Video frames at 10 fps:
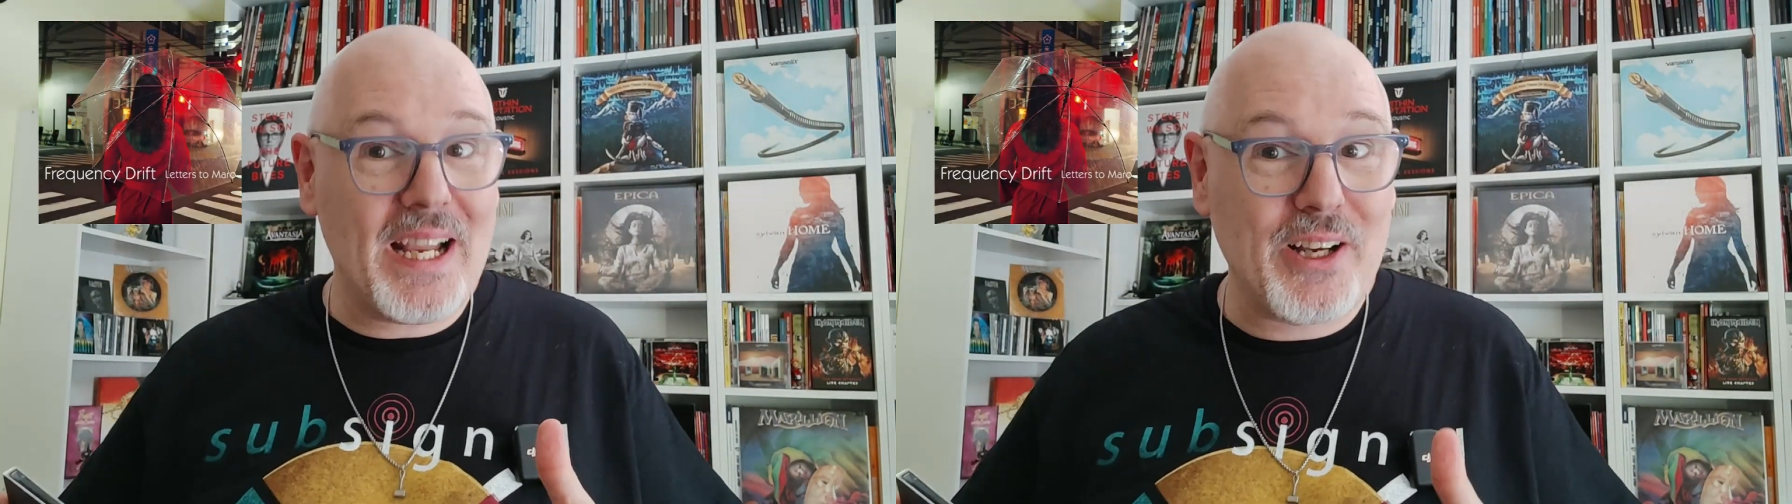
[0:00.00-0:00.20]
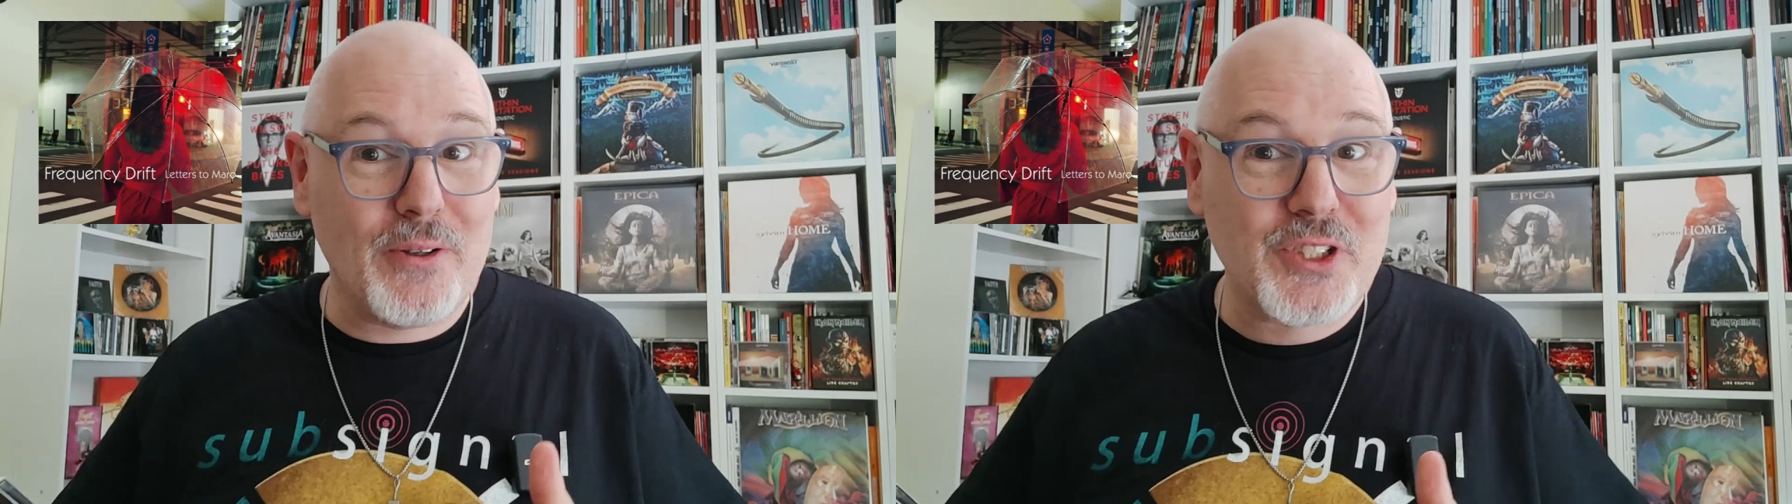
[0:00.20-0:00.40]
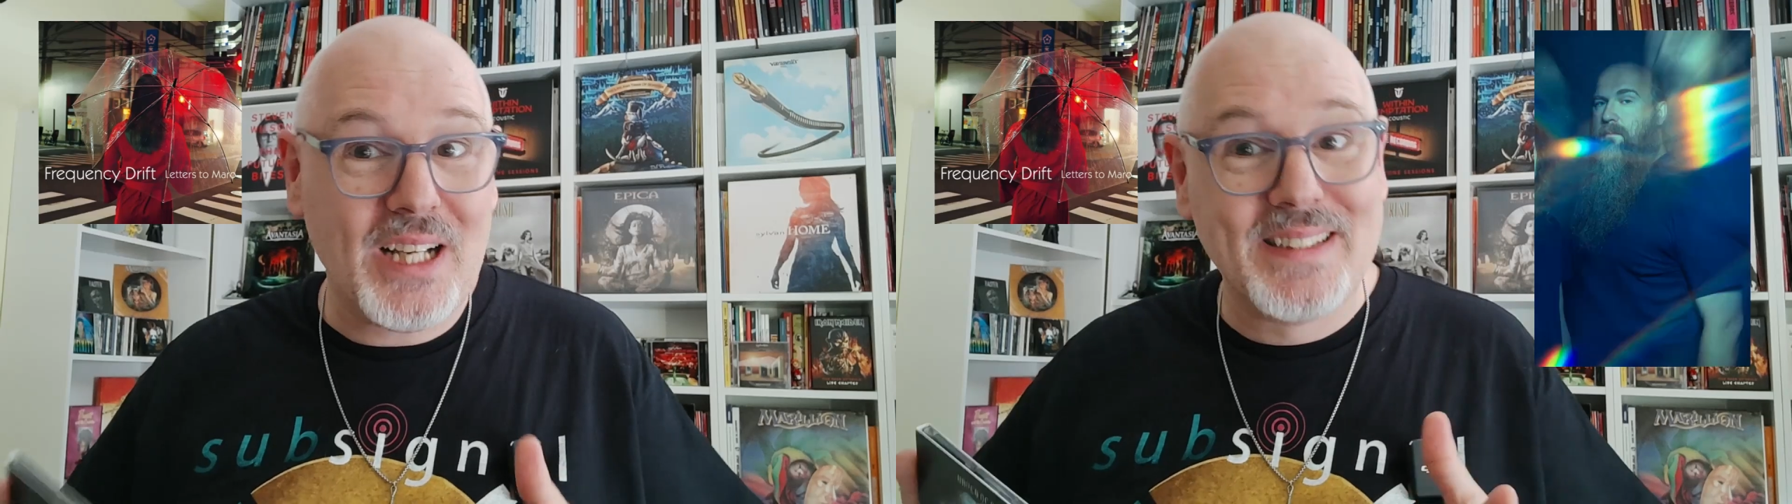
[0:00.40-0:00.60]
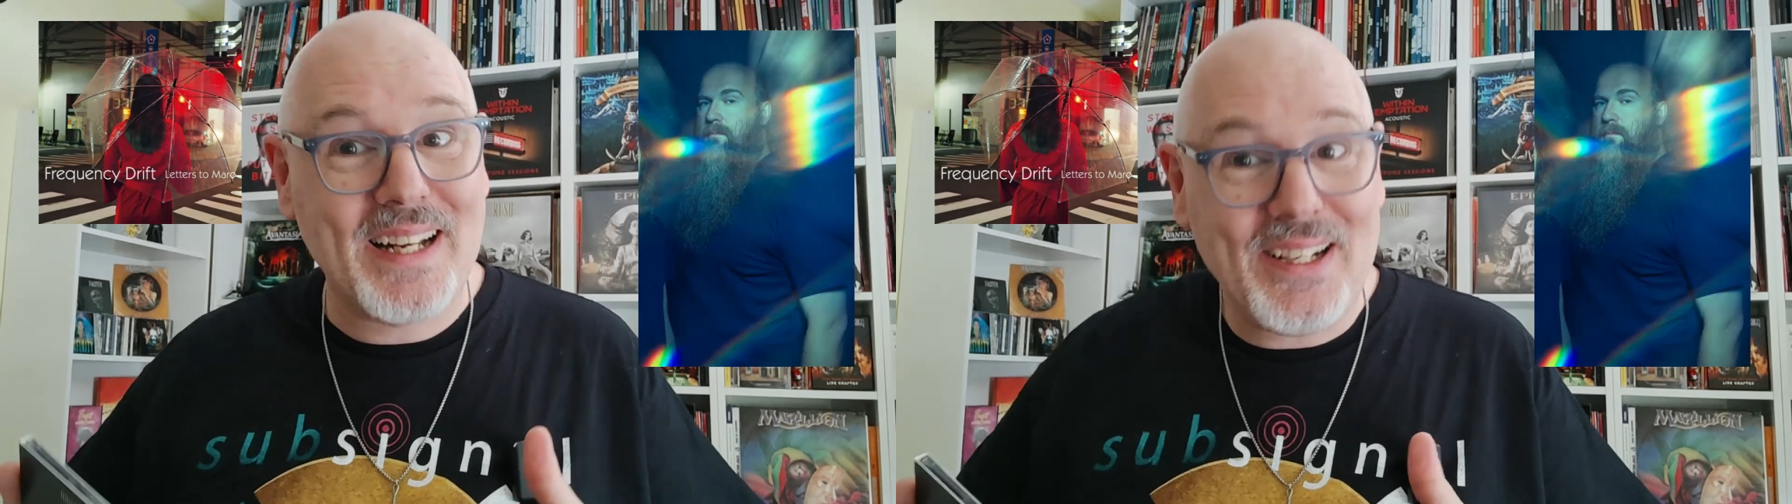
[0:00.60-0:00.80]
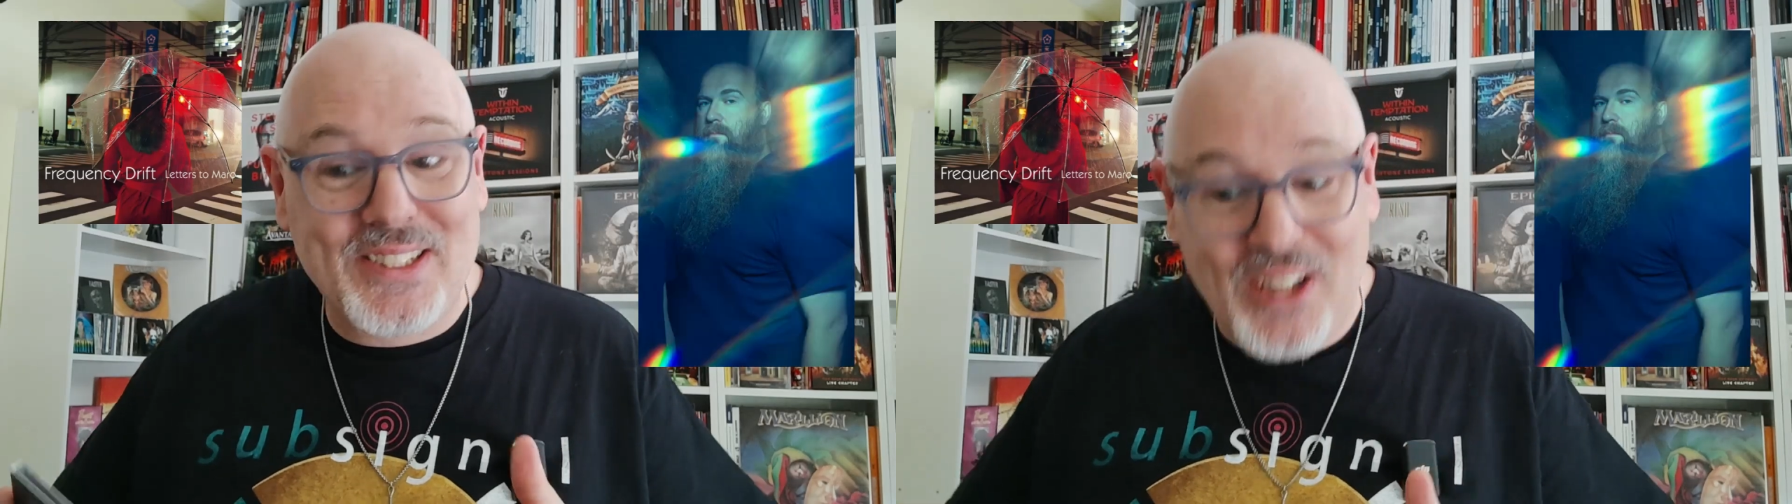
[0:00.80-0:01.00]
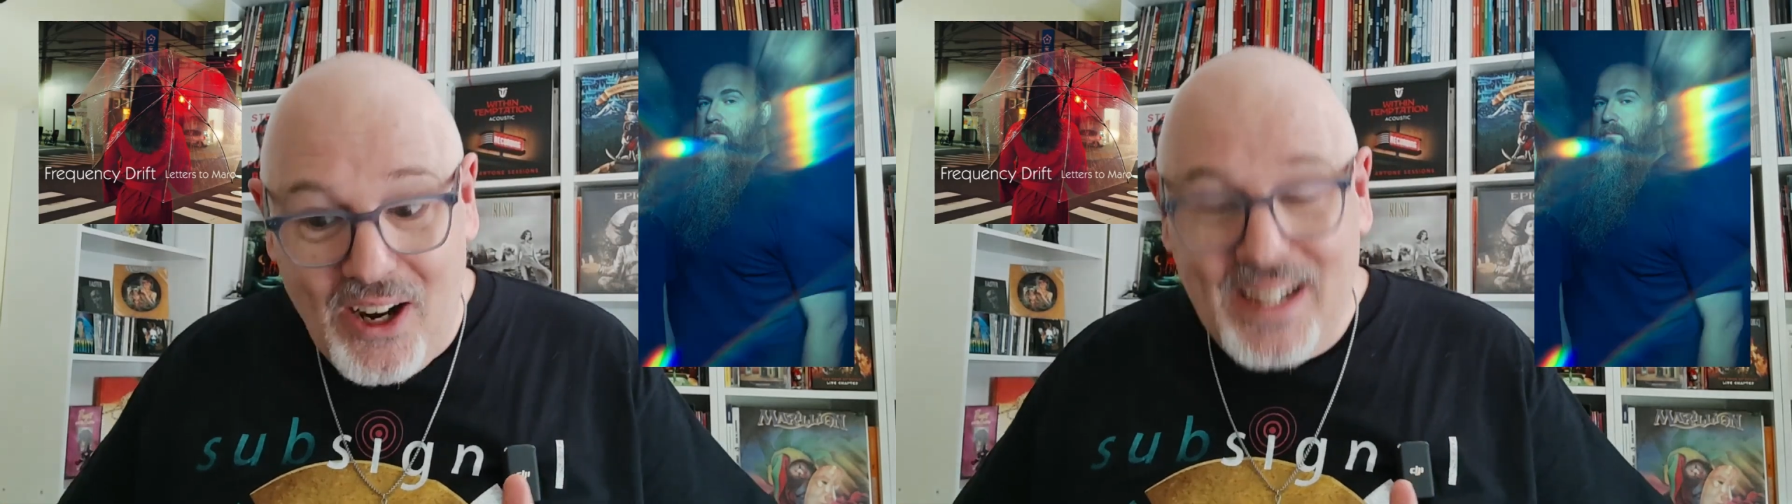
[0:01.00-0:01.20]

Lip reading: Echoes, Andreas,